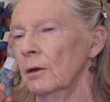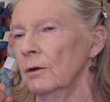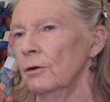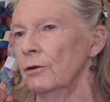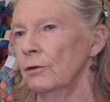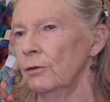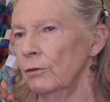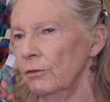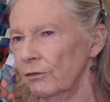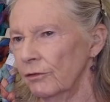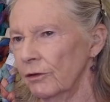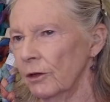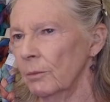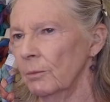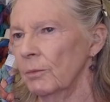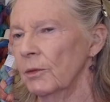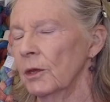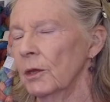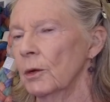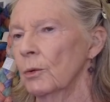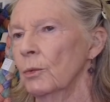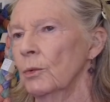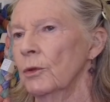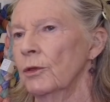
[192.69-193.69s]
do
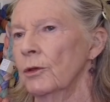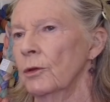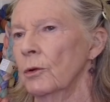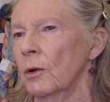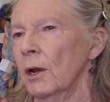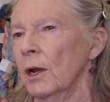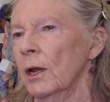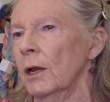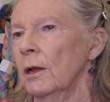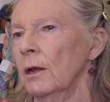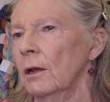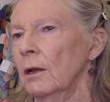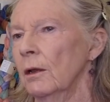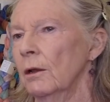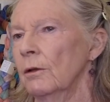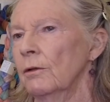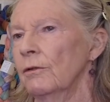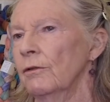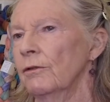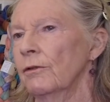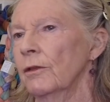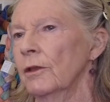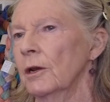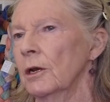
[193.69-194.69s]
something with your
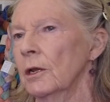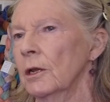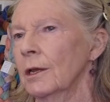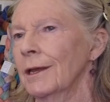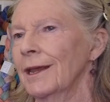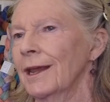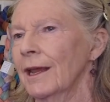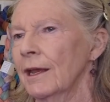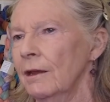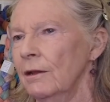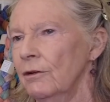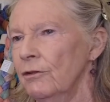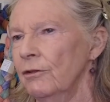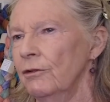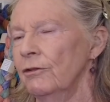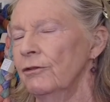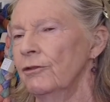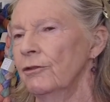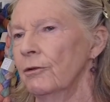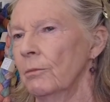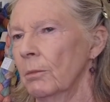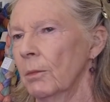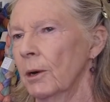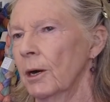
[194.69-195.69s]
hands that engages
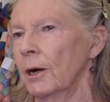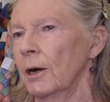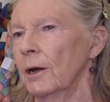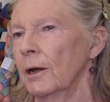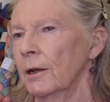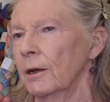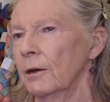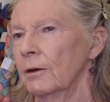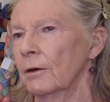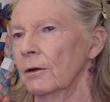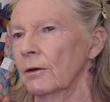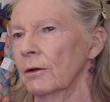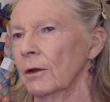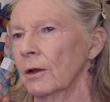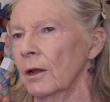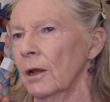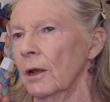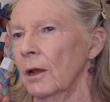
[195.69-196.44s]
your mind,